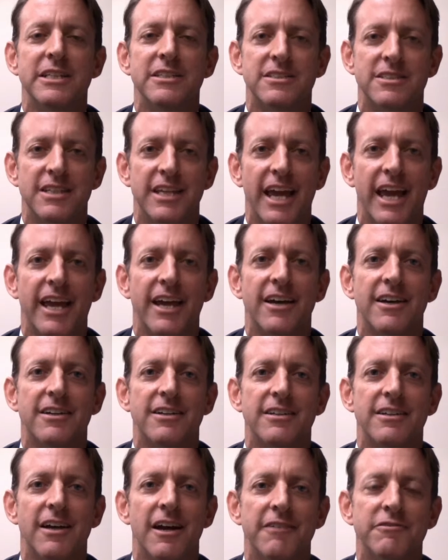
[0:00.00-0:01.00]
scale
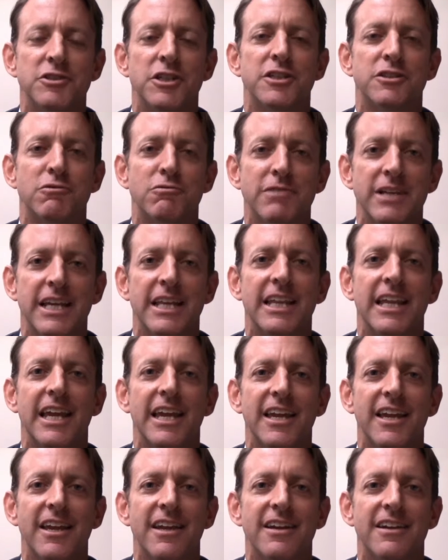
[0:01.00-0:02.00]
of just
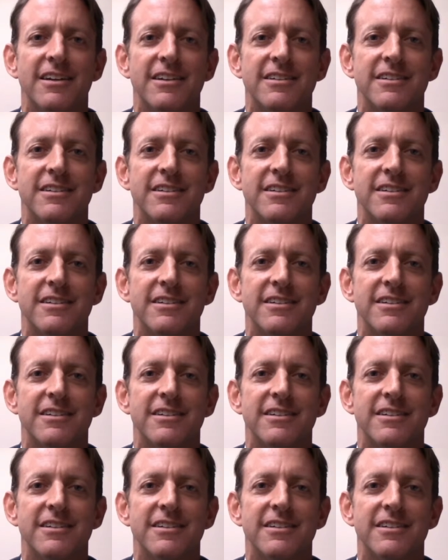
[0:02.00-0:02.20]
really